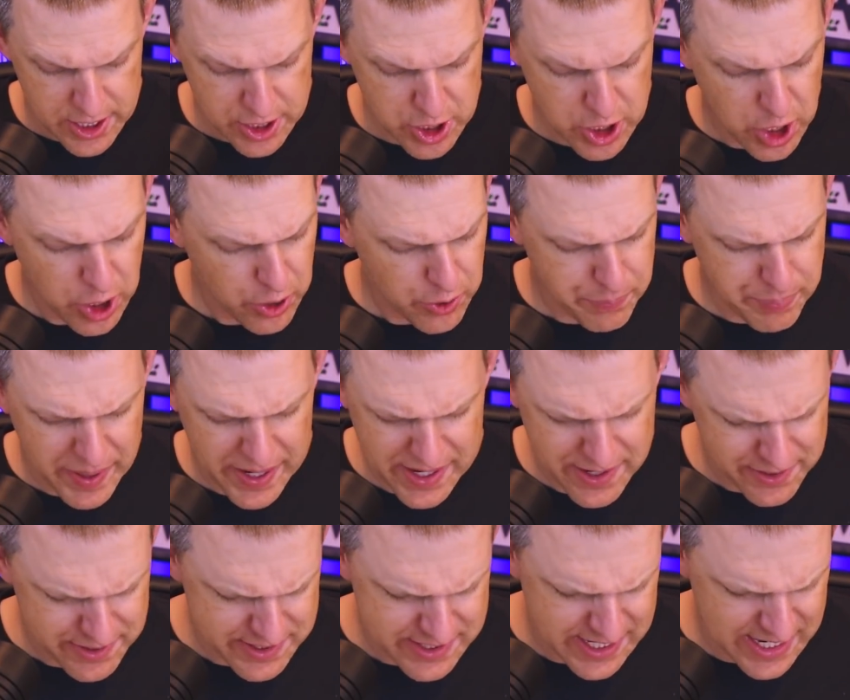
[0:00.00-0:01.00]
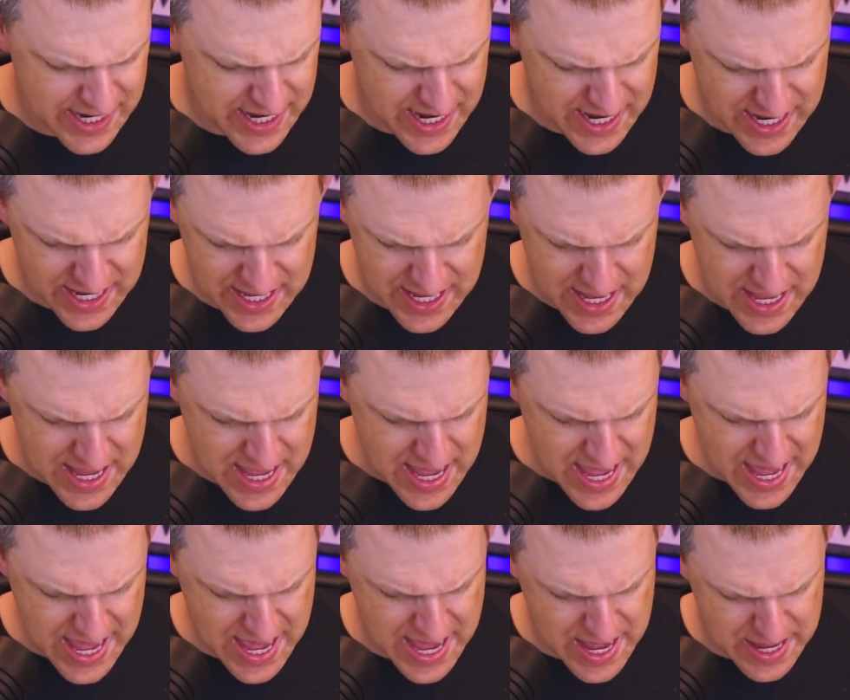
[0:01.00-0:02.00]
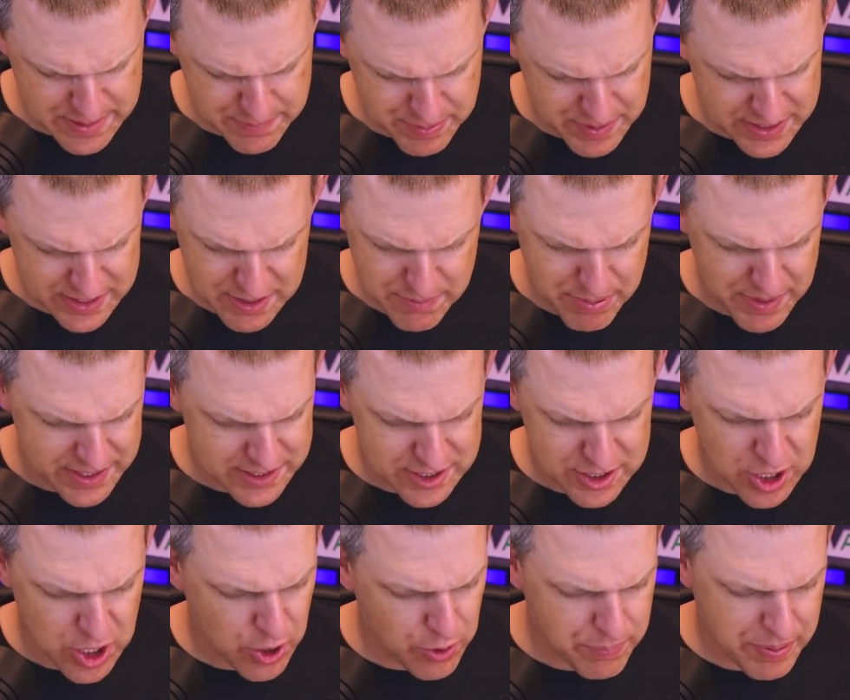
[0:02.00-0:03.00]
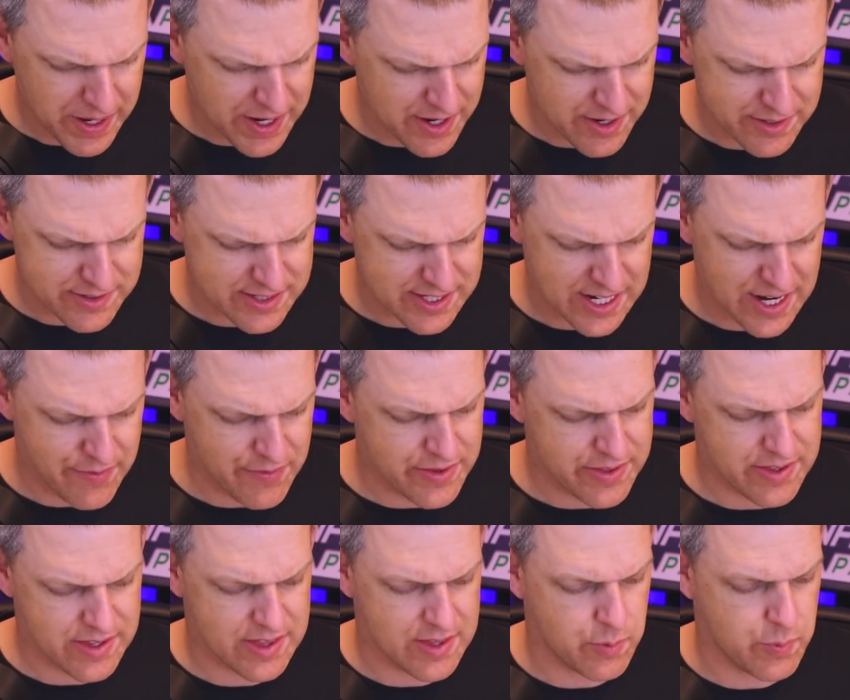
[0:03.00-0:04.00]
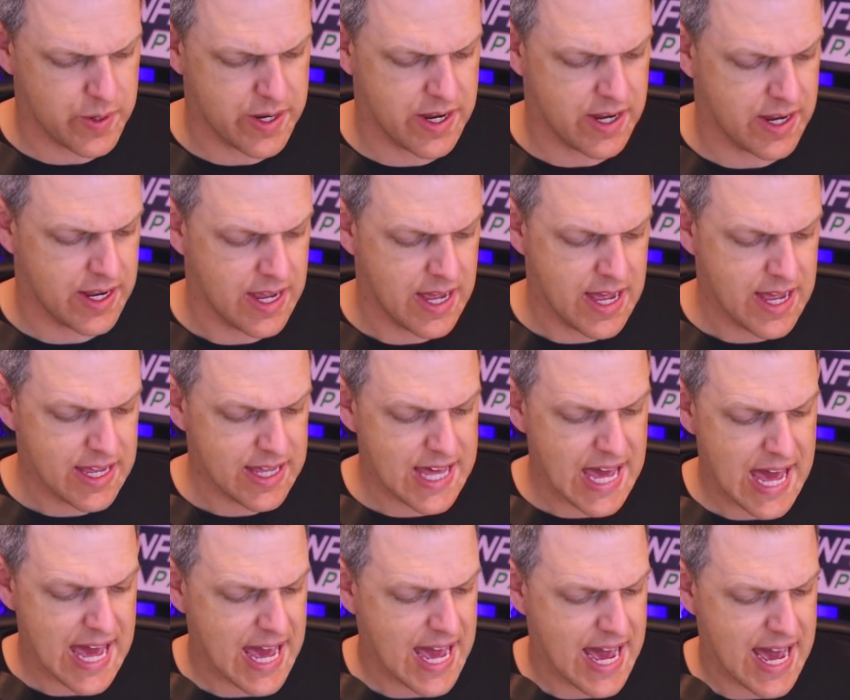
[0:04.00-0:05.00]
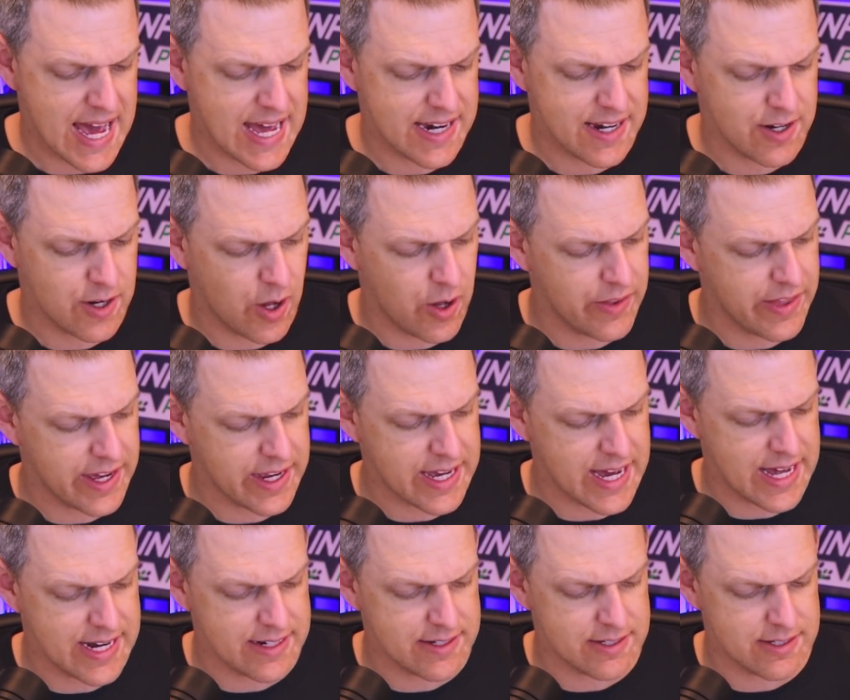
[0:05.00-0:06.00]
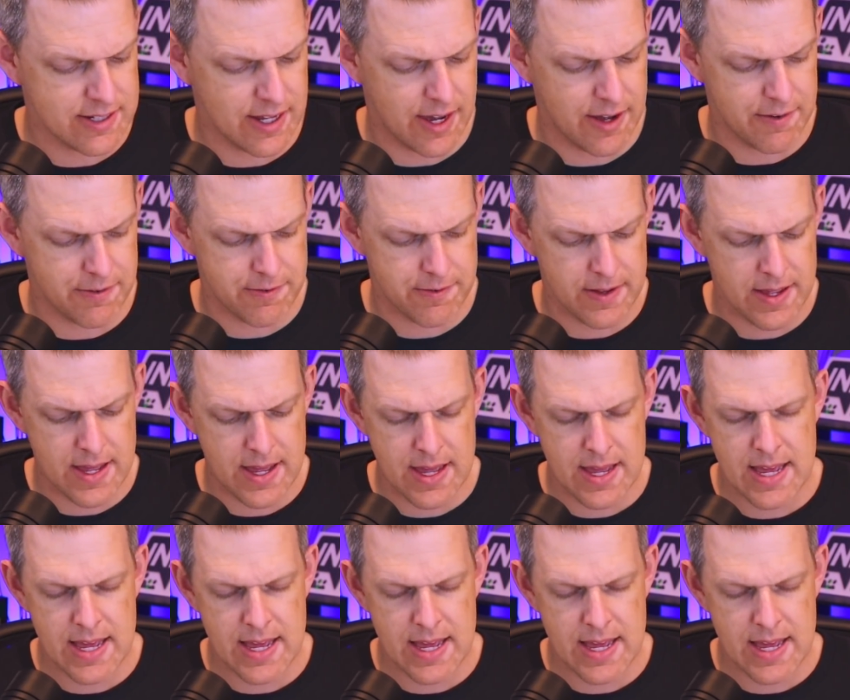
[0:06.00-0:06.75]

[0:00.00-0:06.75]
co-parenting and being the best co-parents and everything that we can and all that kind of stuff.